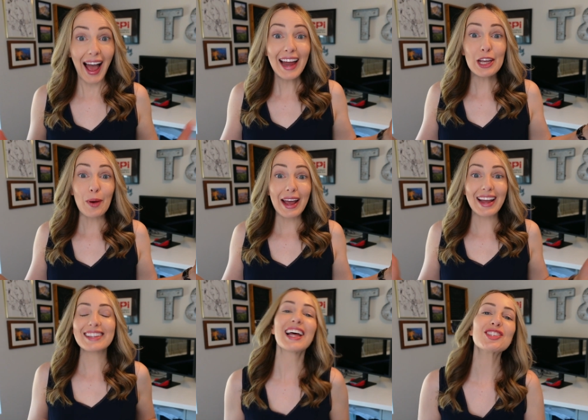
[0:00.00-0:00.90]

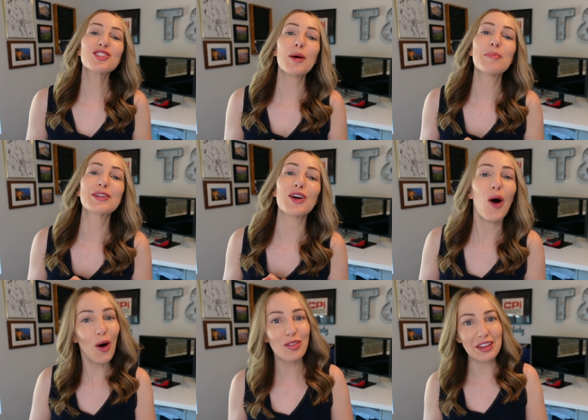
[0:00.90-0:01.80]
Anyway, let's jump into
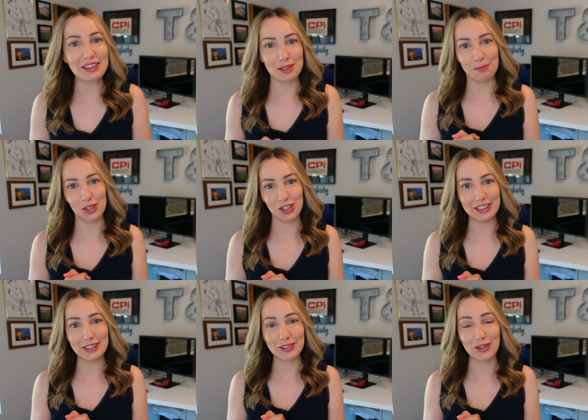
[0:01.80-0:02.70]
all things
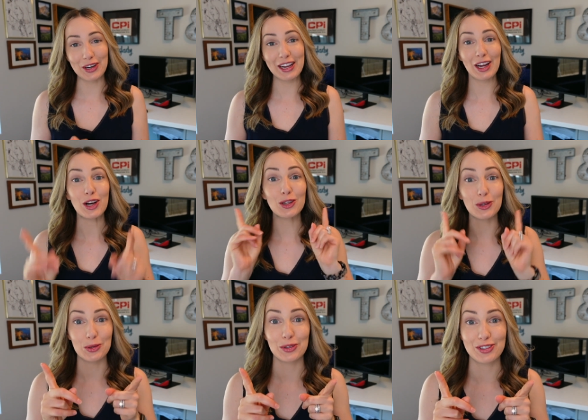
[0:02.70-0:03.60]
machine learning,
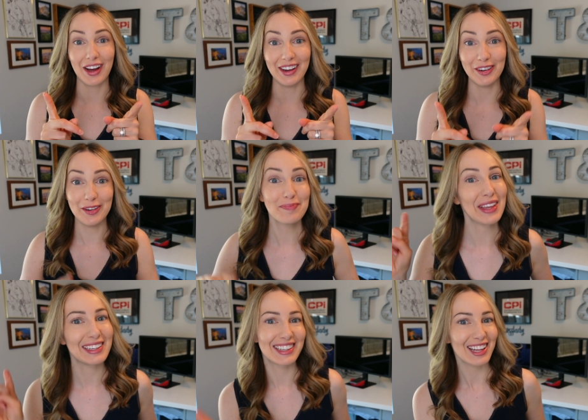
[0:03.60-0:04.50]
Google style.
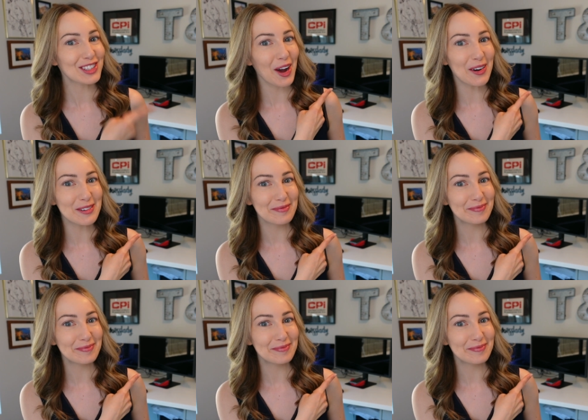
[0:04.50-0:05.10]
Let's go.